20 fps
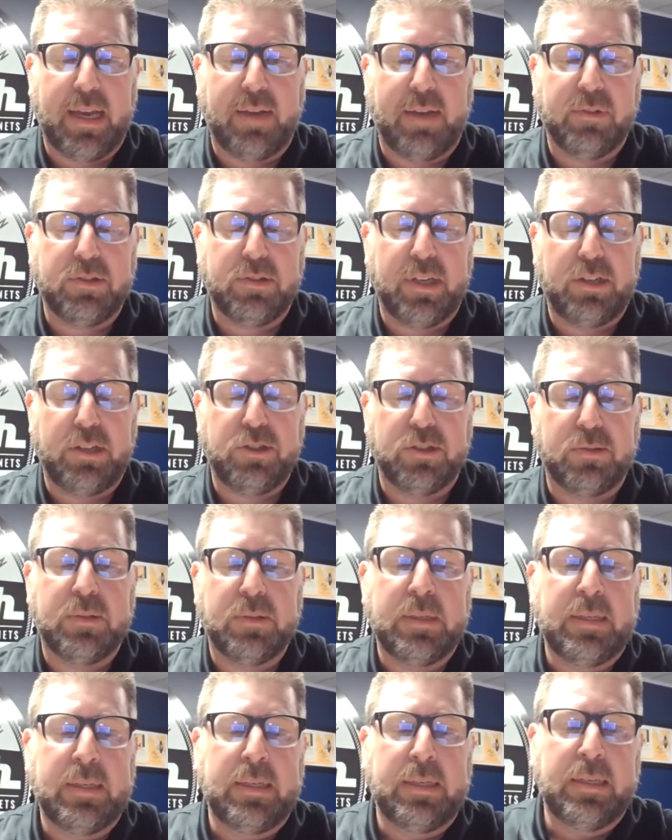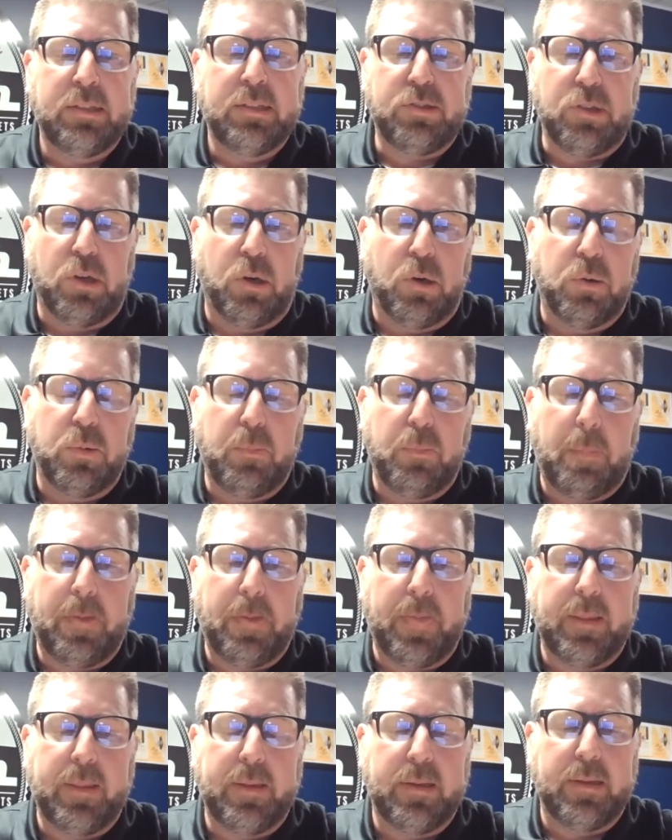conversation. So
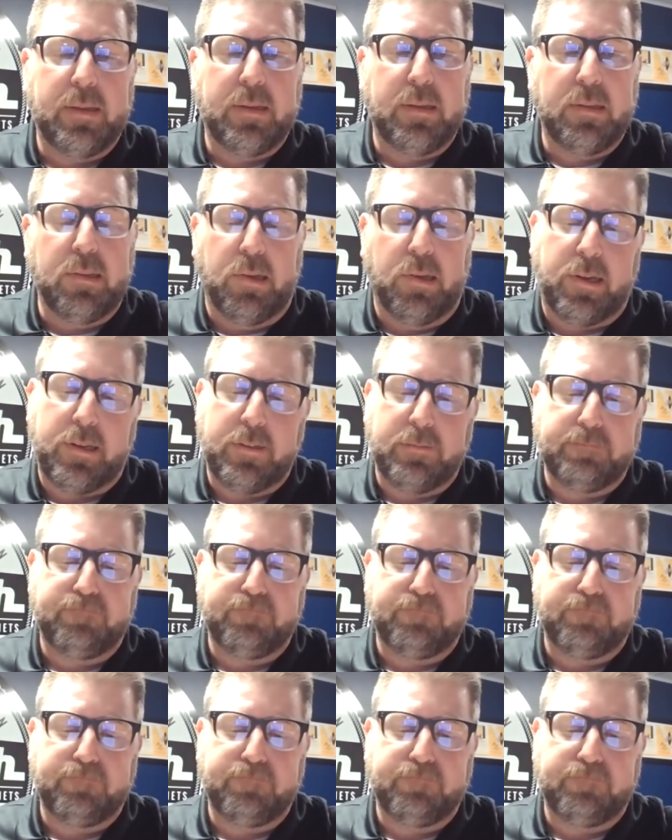look,